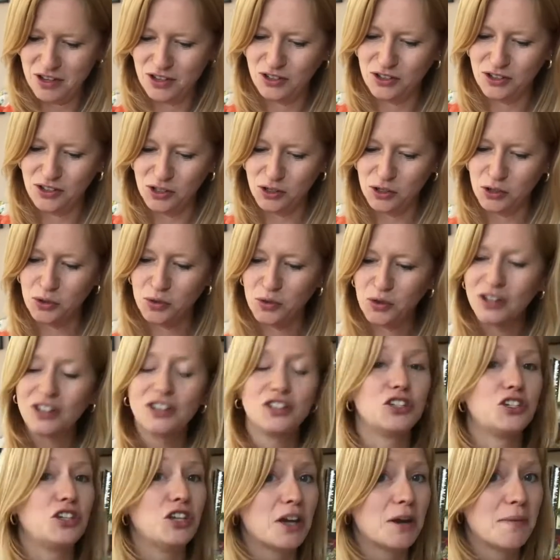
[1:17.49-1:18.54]
to
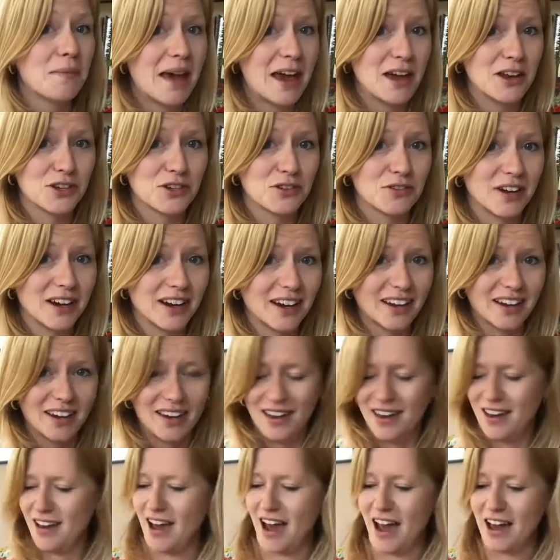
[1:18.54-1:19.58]
geometric,
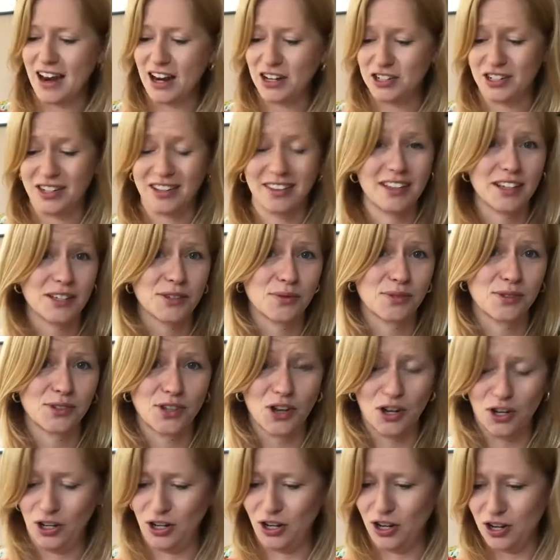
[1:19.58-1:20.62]
and actually this one's
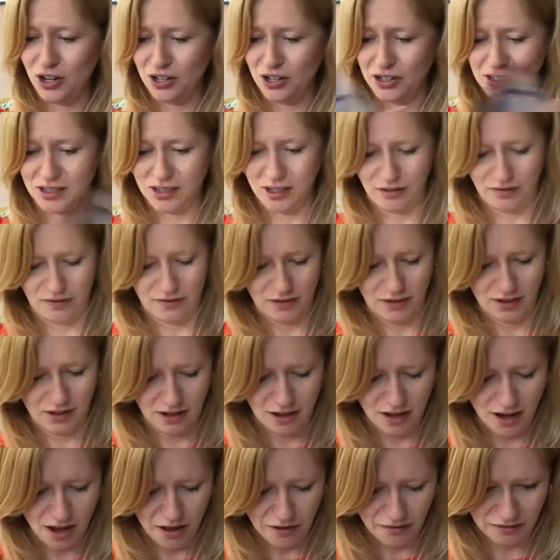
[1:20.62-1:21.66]
got lots of
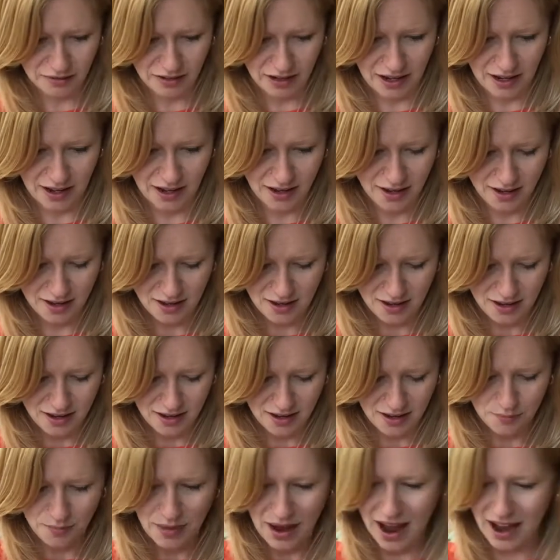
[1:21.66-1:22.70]
lovely
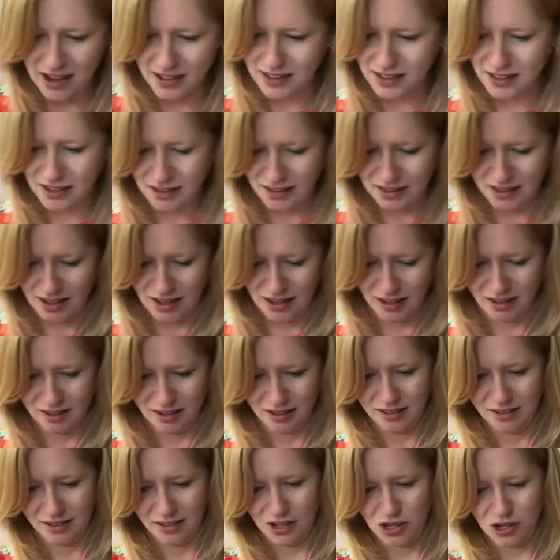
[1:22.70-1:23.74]
patterns in
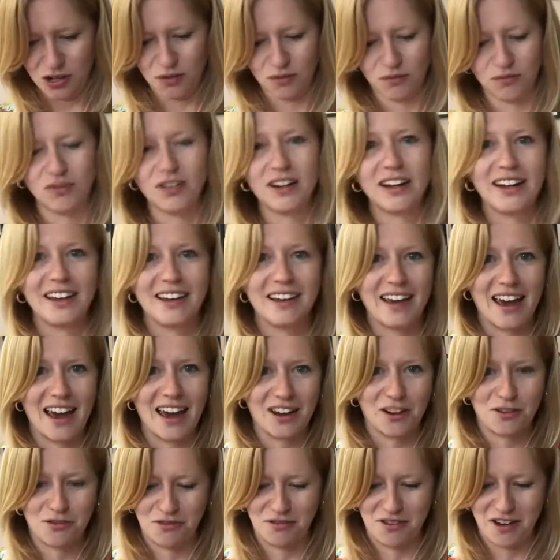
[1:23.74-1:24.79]
that you can really get
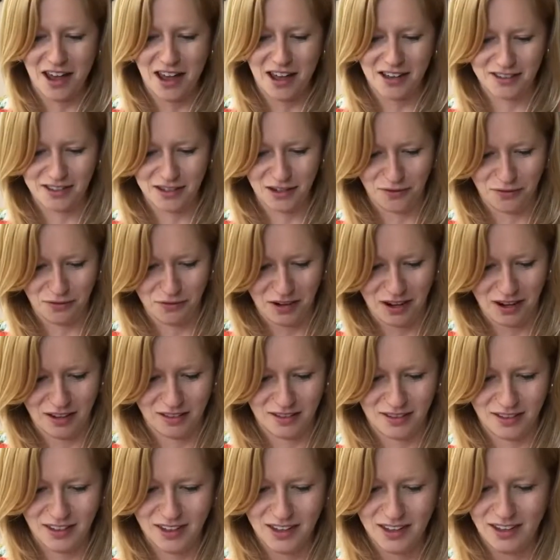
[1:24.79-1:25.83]
creative with.
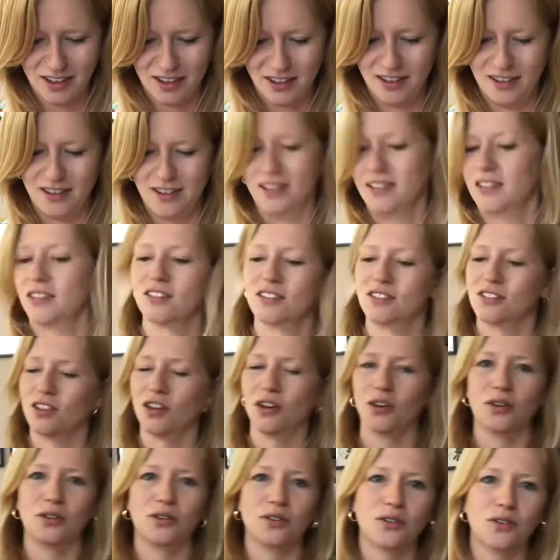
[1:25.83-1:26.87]
So
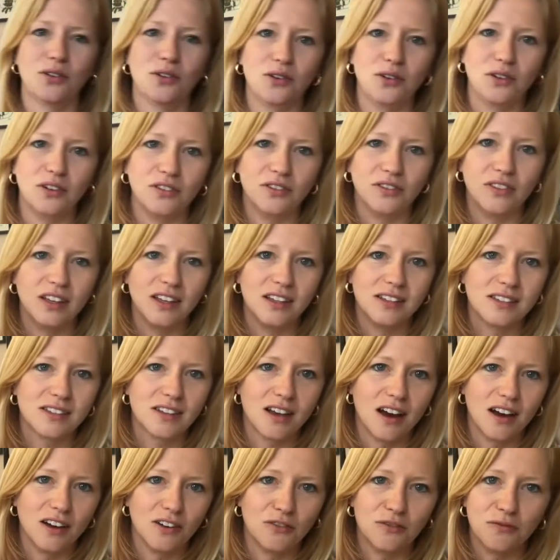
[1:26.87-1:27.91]
all of these
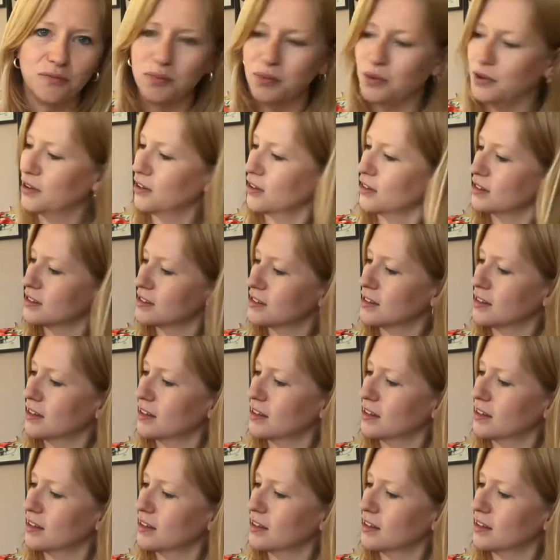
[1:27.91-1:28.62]
kind of books.